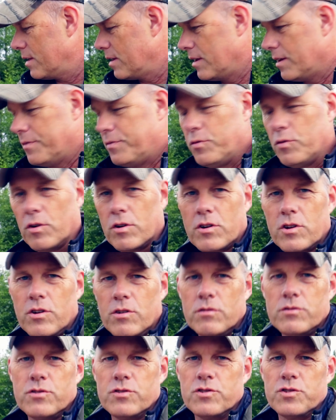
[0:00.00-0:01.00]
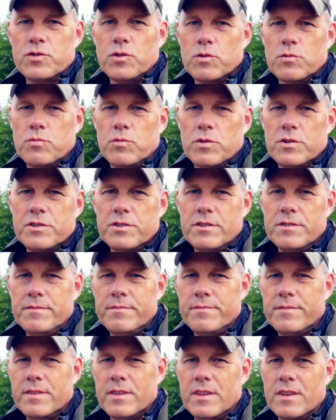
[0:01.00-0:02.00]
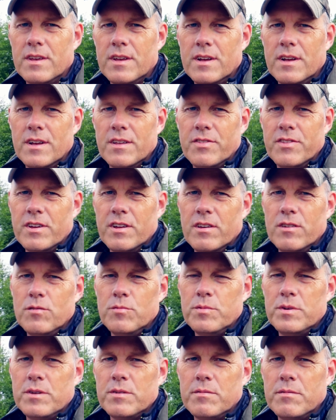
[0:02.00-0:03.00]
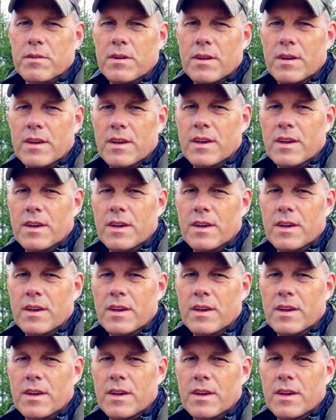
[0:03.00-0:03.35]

If you are close to salt water, the aluminum